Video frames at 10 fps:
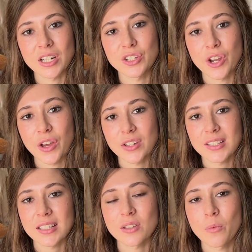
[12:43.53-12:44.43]
chose
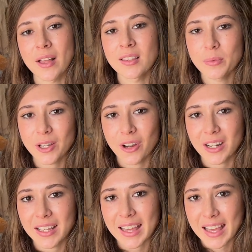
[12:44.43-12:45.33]
is the one that we got
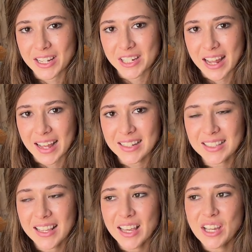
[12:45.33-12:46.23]
engaged at,
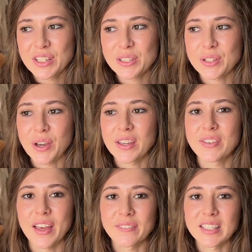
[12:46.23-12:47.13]
so if
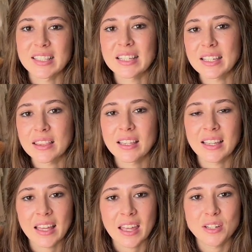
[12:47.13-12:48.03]
you haven't seen the
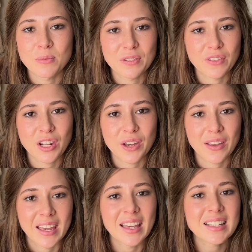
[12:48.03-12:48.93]
engagement video
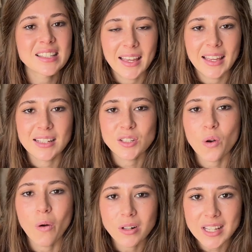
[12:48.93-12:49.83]
yet, it's
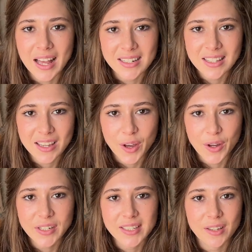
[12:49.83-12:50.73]
called Under the
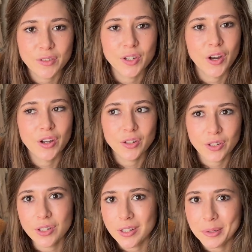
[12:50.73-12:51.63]
Oaks if you go on
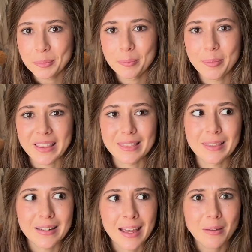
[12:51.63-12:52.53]
Google, but
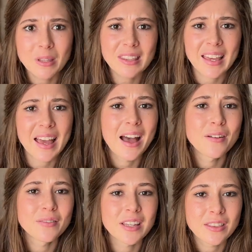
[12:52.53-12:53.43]
the name that they
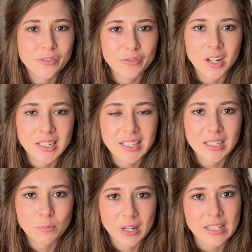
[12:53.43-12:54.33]
have in the front
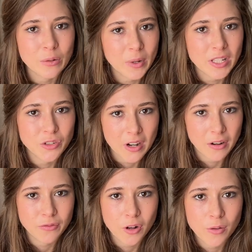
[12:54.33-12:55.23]
is Pleasant Ways
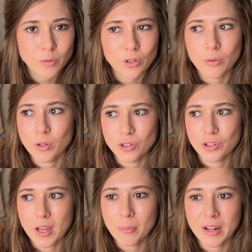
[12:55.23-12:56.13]
Trout Farm, so I'm not
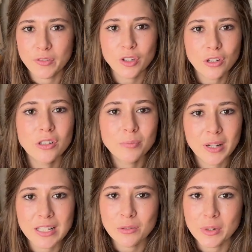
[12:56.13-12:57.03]
sure. But if you Google
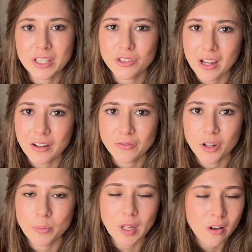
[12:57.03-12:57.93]
Pleasant Ways Trout
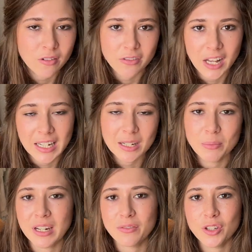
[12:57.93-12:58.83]
Farm, you can't find it,
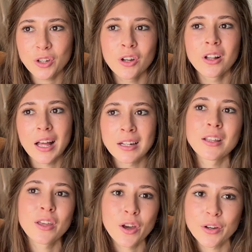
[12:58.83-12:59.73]
but if you Google Under
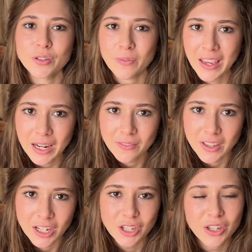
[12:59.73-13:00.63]
the Oaks wedding
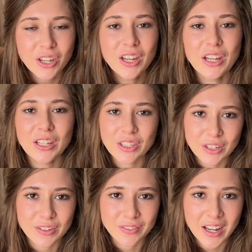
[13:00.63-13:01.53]
venue,
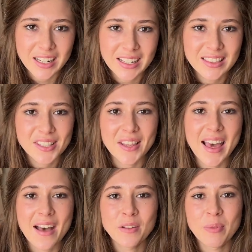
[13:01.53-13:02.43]
you can find it. So they
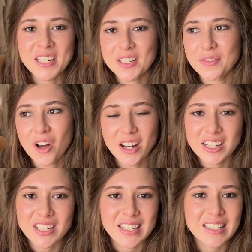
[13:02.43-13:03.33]
have a bunch of
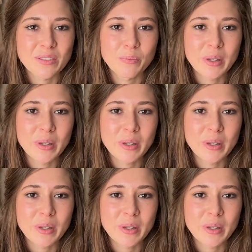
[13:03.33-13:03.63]
cottages and